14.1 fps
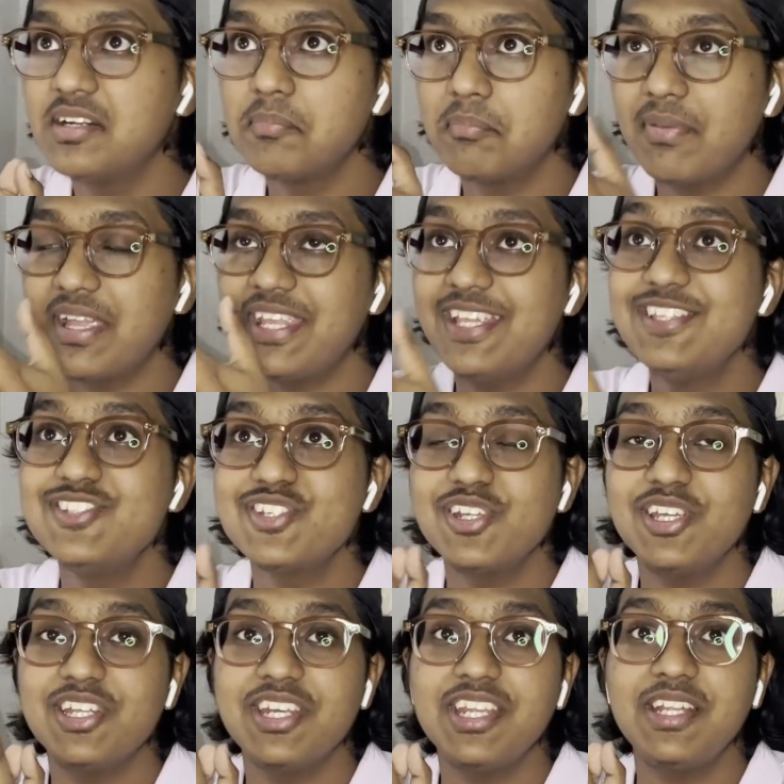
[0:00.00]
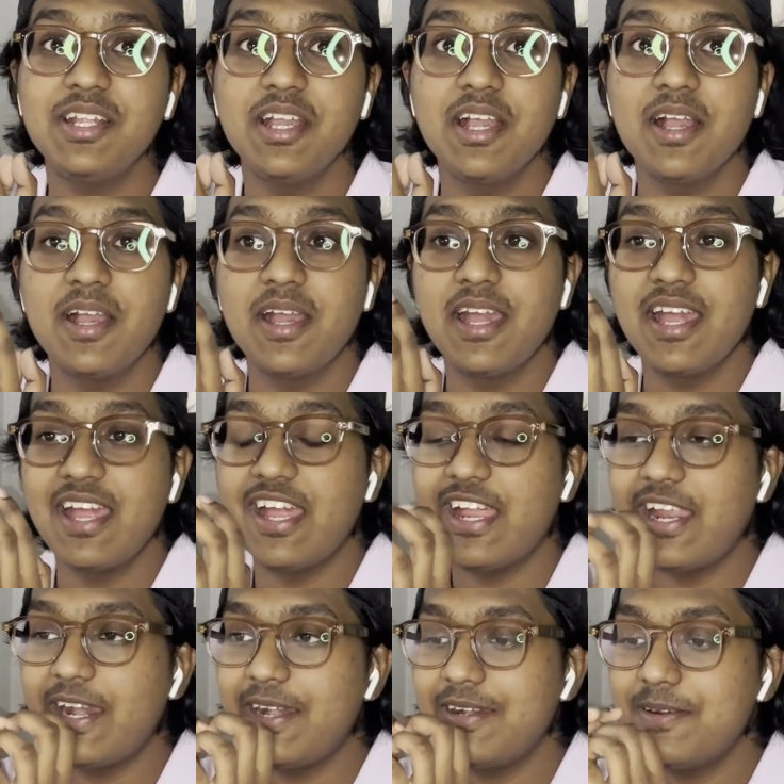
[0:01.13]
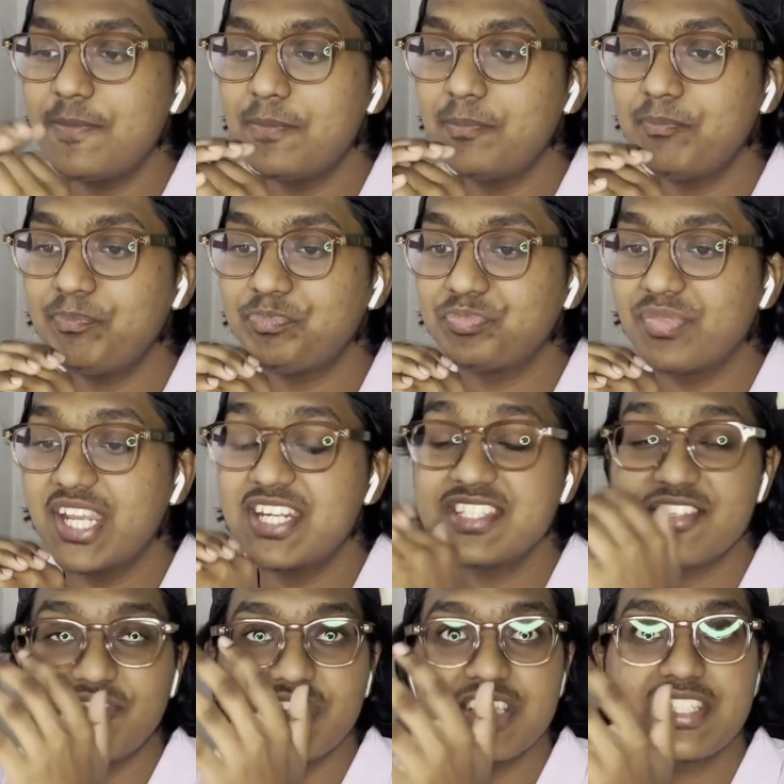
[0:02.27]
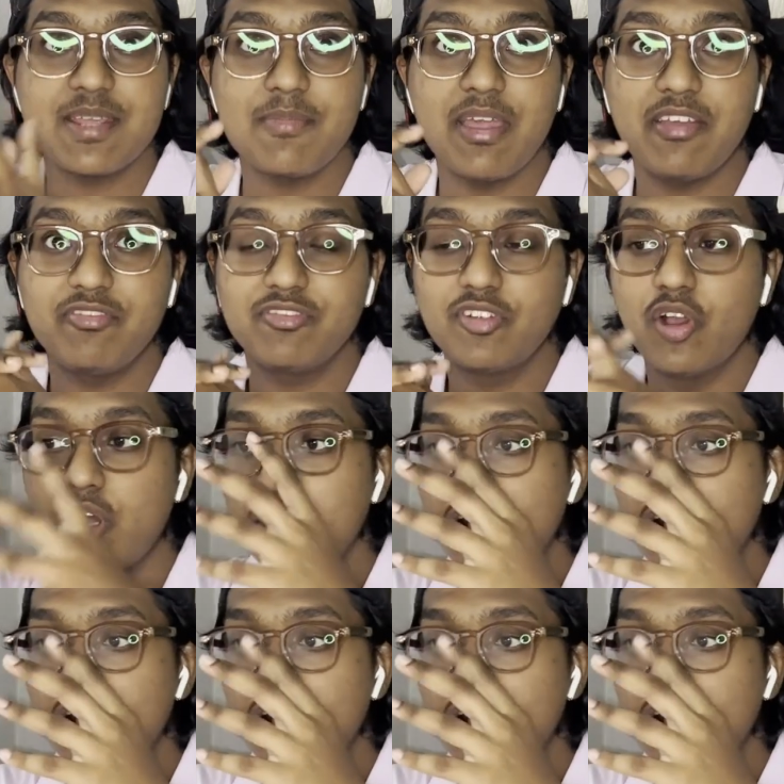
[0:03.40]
my engineering, and that is the first time I have gone